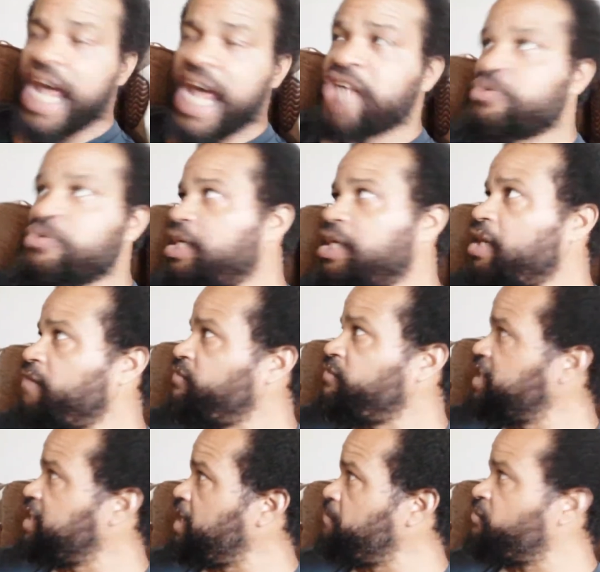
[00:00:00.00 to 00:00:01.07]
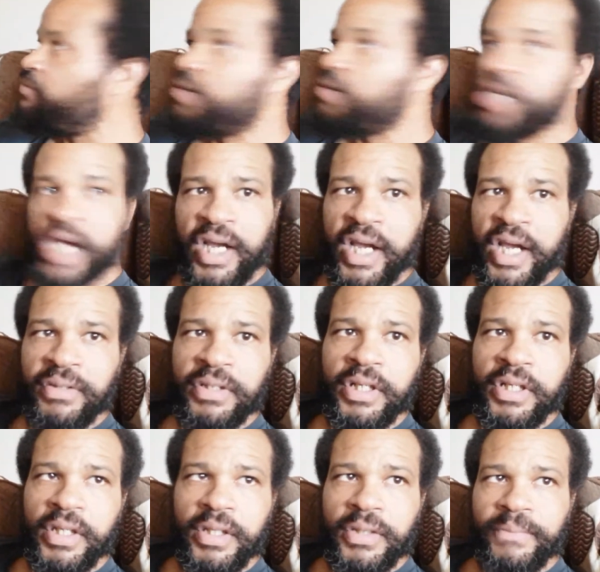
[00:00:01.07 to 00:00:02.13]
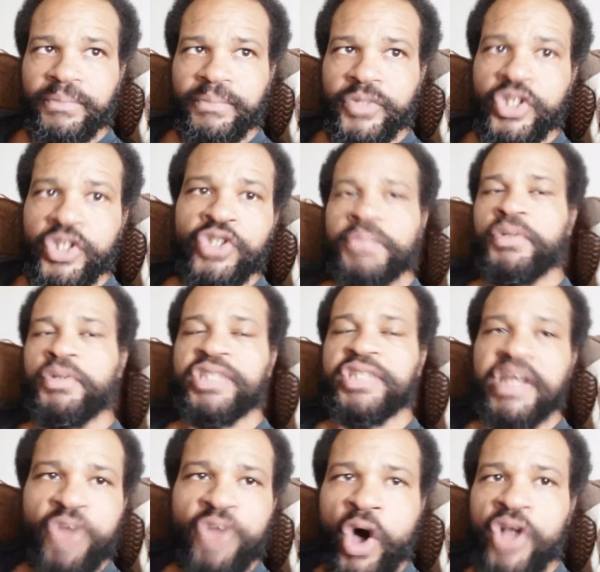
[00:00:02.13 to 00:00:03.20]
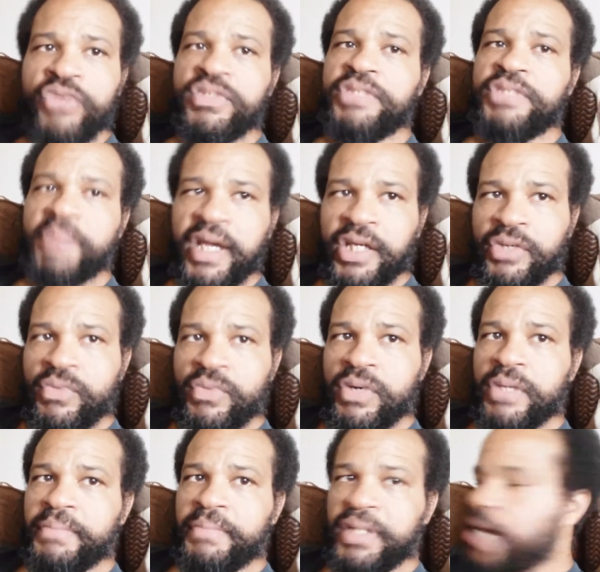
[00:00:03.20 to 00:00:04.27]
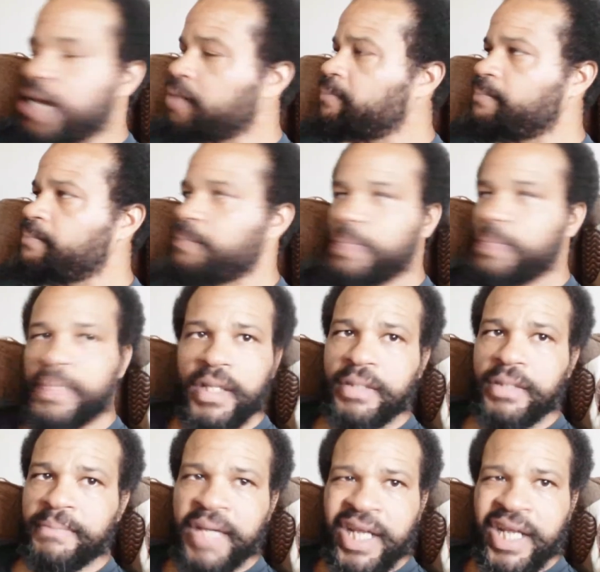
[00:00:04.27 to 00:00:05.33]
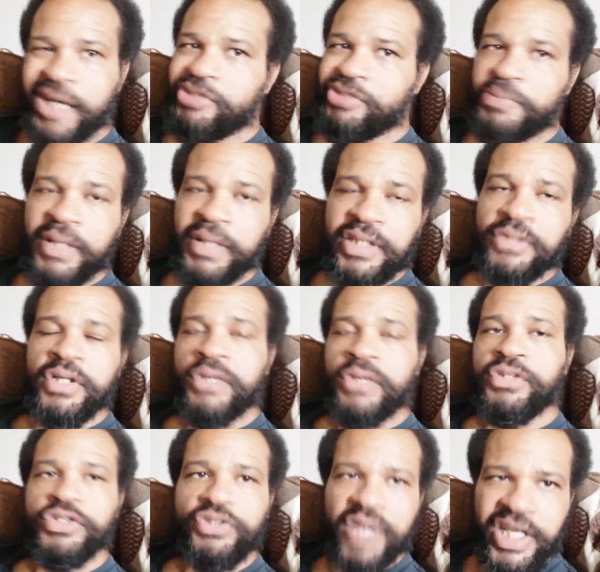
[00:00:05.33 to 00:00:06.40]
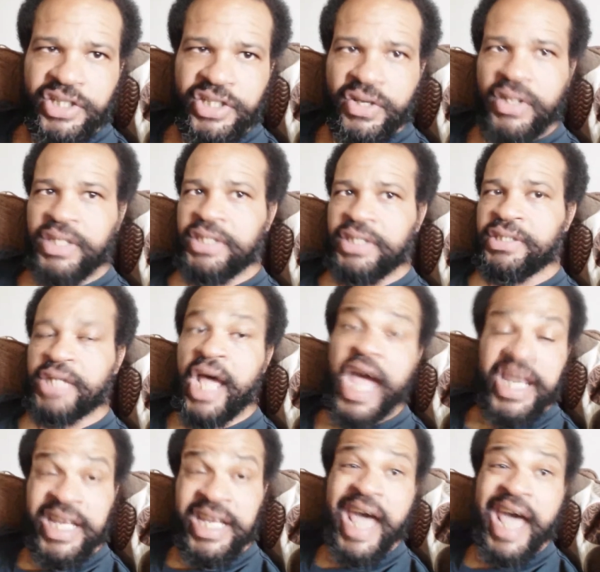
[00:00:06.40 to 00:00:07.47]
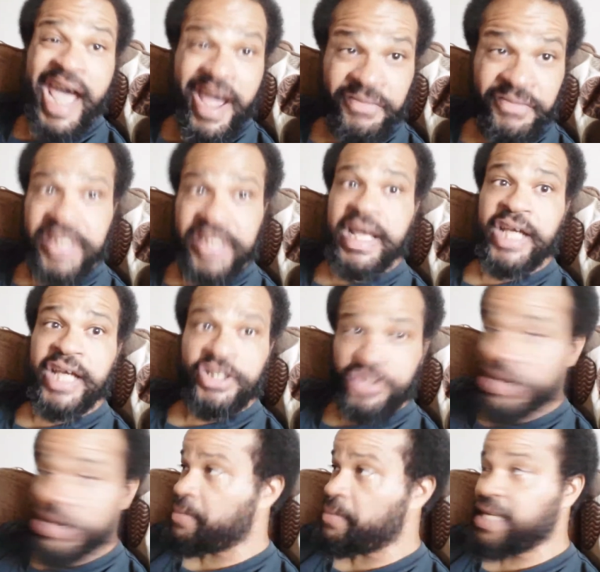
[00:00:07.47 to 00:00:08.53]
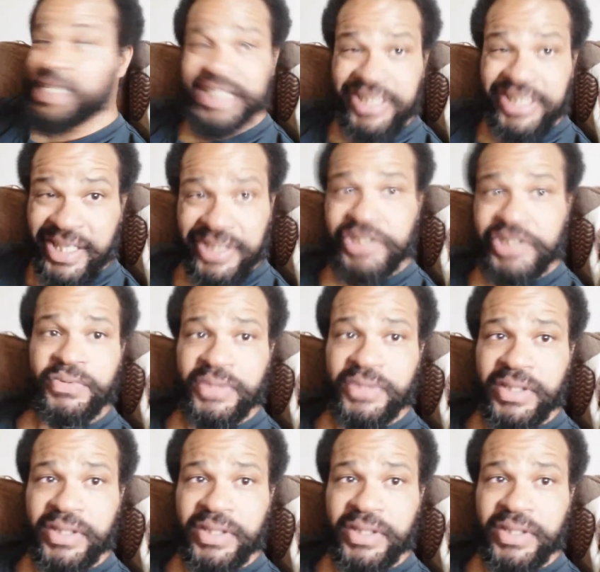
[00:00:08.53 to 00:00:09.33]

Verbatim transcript: I don't care if he came from a knockout. You're supposed to have all the respect in the world. Be like, man, I respect it. No, you trash talking this guy. And then after that, you're talking about he ducked you?